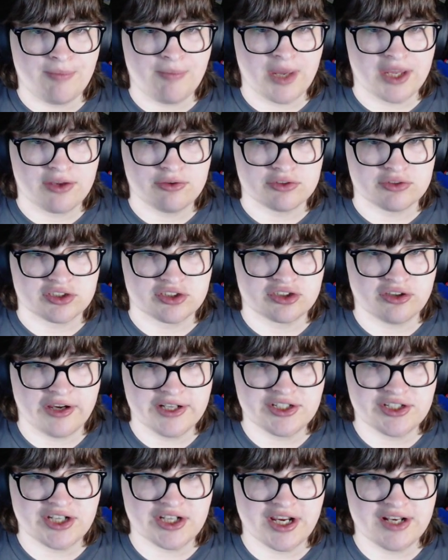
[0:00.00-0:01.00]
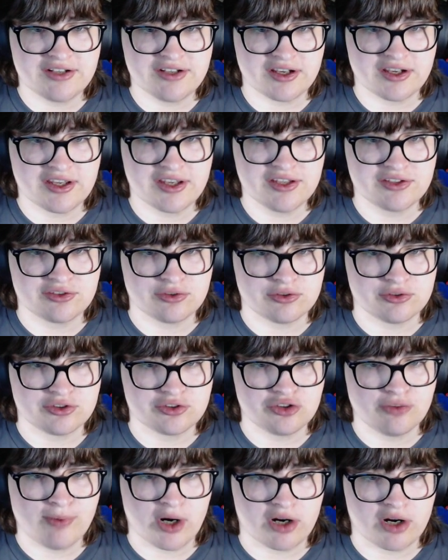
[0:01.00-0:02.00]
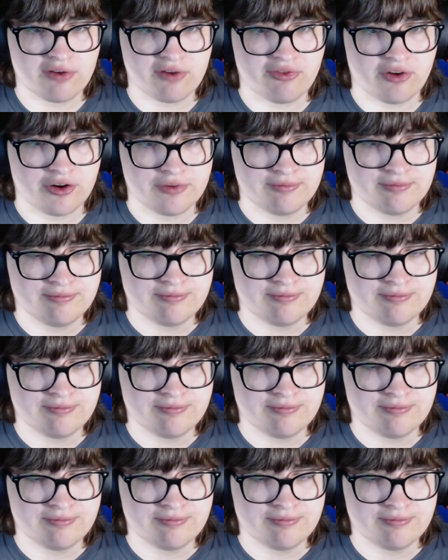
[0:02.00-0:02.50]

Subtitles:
make your sidechain ducking source your microphone.